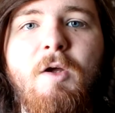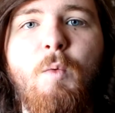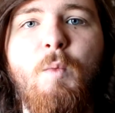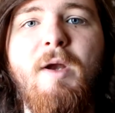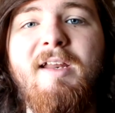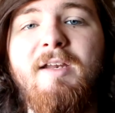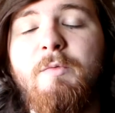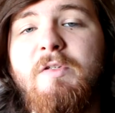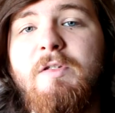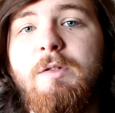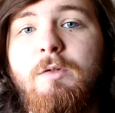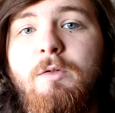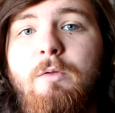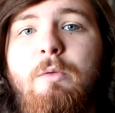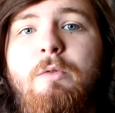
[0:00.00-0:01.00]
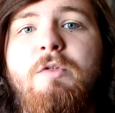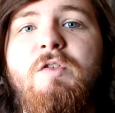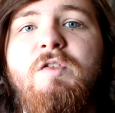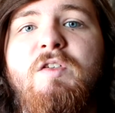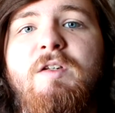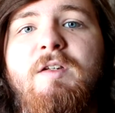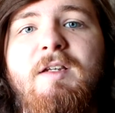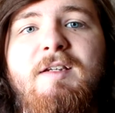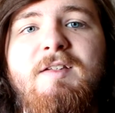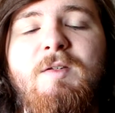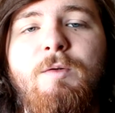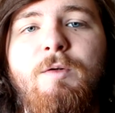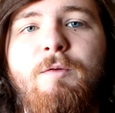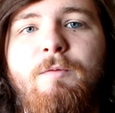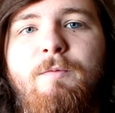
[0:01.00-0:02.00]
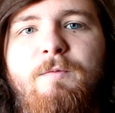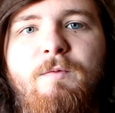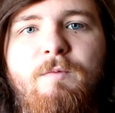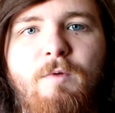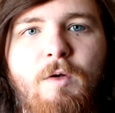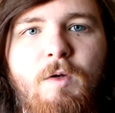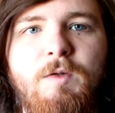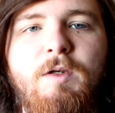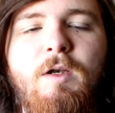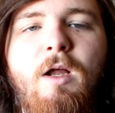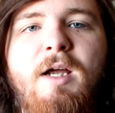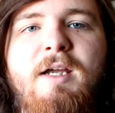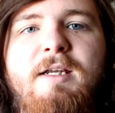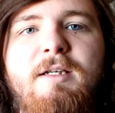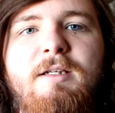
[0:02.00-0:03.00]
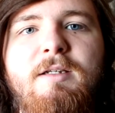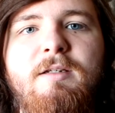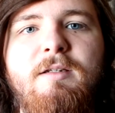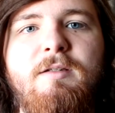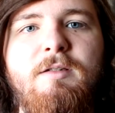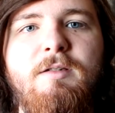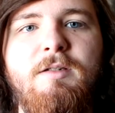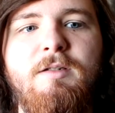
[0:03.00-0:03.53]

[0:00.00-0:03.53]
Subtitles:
When it was launched, the sort of online,